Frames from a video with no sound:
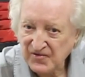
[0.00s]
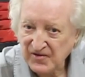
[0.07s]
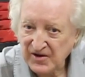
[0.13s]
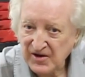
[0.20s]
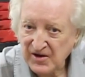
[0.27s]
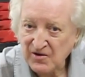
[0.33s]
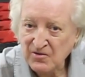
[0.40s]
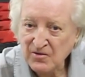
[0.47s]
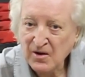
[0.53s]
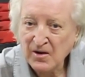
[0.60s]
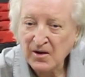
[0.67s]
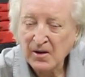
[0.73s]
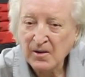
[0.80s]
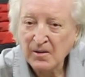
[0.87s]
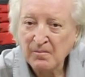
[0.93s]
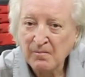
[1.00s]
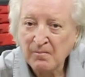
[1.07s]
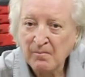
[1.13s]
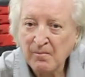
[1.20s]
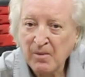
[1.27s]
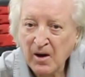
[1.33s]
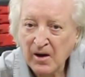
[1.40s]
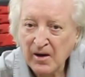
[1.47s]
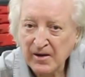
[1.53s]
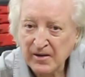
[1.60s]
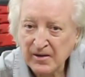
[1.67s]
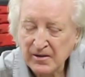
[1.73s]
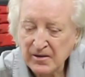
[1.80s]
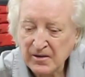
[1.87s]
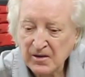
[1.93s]
video
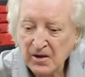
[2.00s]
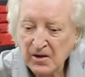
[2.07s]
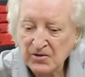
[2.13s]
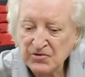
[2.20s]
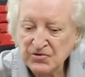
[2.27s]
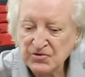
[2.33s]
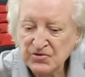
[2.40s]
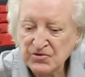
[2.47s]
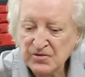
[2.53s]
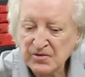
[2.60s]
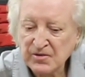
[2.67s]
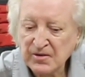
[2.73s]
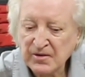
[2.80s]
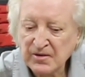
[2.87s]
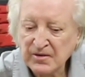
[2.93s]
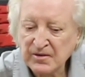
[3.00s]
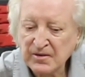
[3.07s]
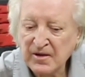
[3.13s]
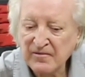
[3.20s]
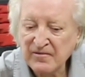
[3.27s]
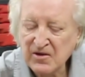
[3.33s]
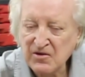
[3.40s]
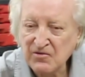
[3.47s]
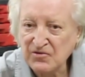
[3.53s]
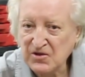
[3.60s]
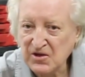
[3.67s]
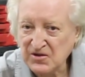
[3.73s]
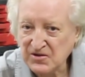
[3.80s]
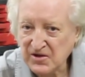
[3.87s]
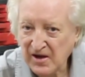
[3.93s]
by giving you
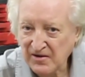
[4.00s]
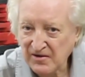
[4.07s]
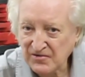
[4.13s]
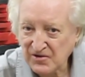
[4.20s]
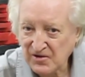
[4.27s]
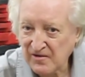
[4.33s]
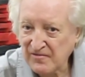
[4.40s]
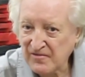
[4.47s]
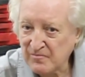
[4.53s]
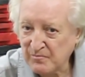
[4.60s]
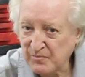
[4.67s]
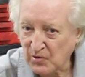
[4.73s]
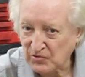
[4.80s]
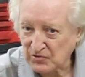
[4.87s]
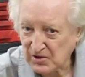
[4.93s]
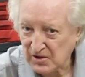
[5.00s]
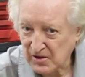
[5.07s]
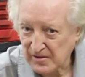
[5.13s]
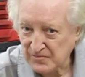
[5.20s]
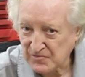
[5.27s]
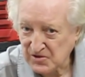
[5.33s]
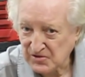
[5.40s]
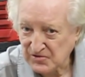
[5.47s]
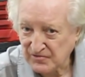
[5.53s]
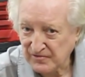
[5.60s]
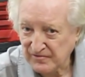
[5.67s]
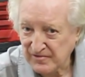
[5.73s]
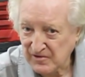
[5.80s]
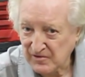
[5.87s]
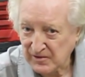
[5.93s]
details of the book that I'm just
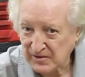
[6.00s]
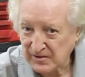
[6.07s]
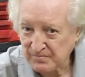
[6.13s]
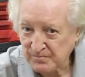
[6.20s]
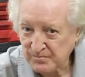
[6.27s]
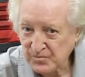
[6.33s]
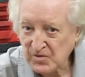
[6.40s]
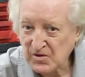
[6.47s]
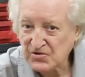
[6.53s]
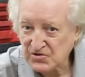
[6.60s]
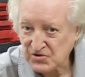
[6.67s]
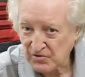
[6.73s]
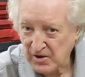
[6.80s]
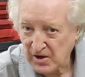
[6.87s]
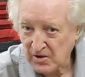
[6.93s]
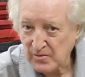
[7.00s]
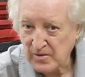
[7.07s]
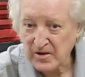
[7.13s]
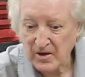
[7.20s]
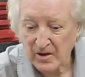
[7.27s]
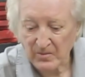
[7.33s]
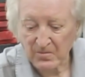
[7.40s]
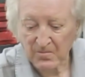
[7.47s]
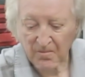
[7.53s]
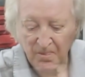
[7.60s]
reviewing. So here we go.